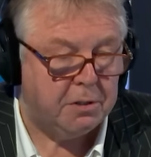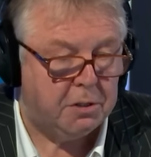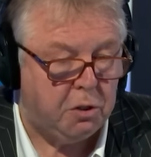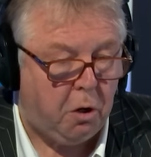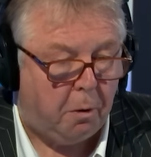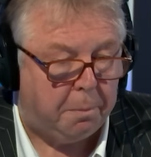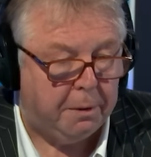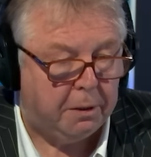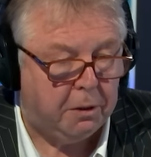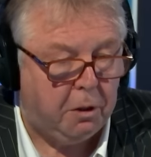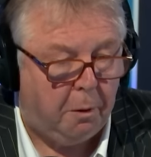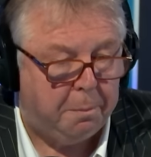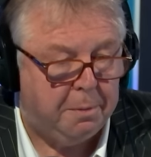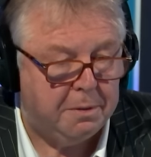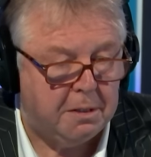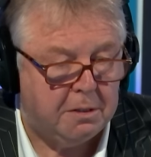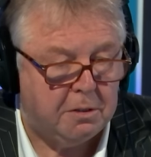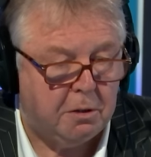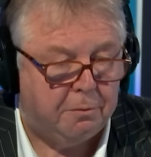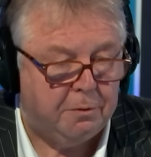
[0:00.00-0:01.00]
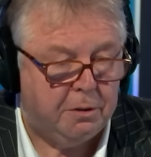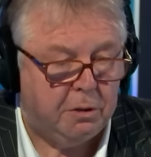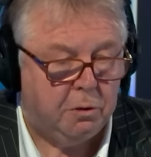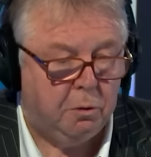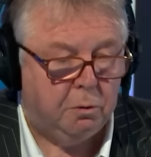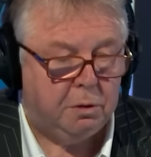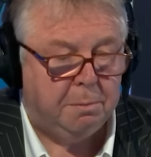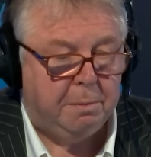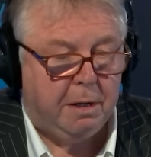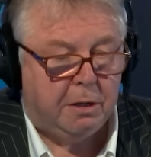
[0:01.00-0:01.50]
top cop, as he's often
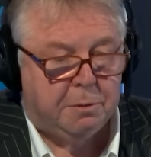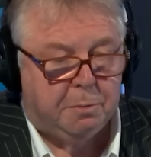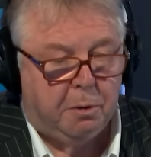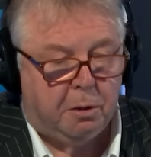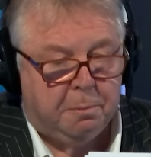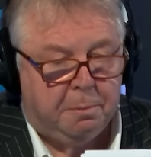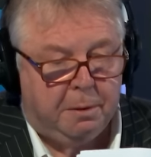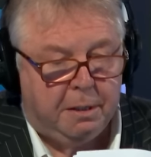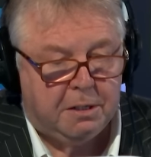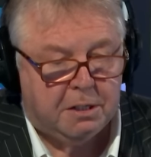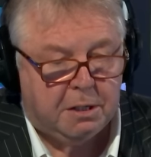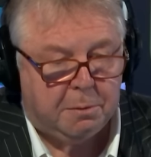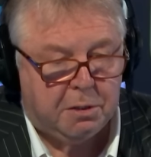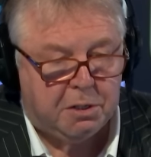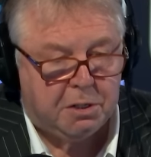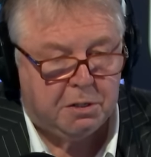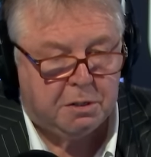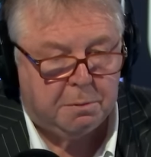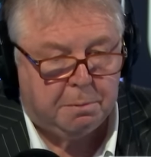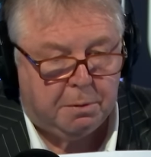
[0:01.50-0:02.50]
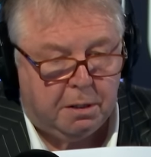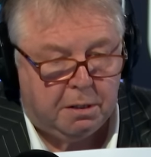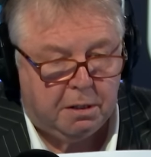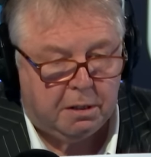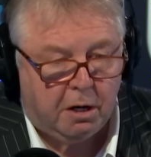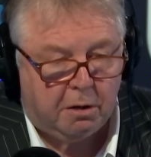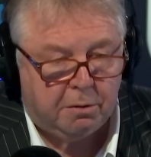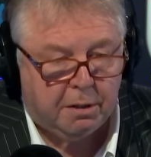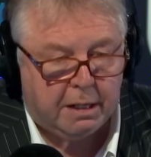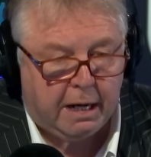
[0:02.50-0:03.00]
called. The Metropolitan Police Commissioner, Sir Bernard
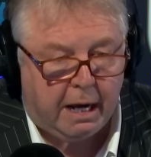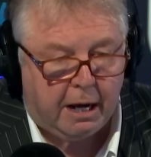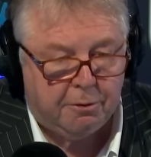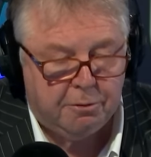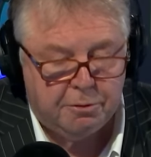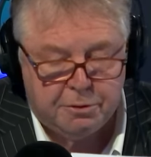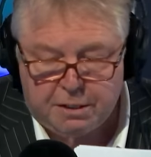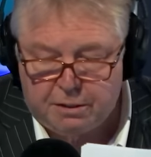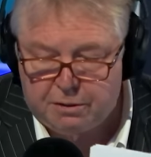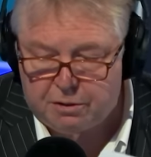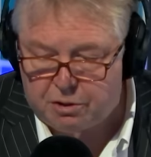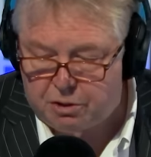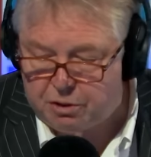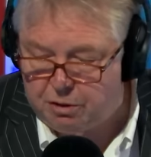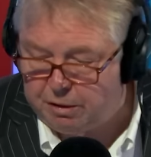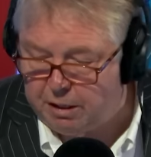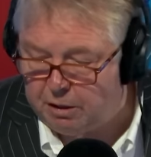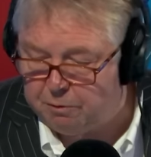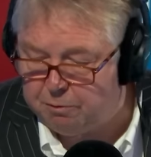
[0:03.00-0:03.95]
Hogan-Howe, is in the studio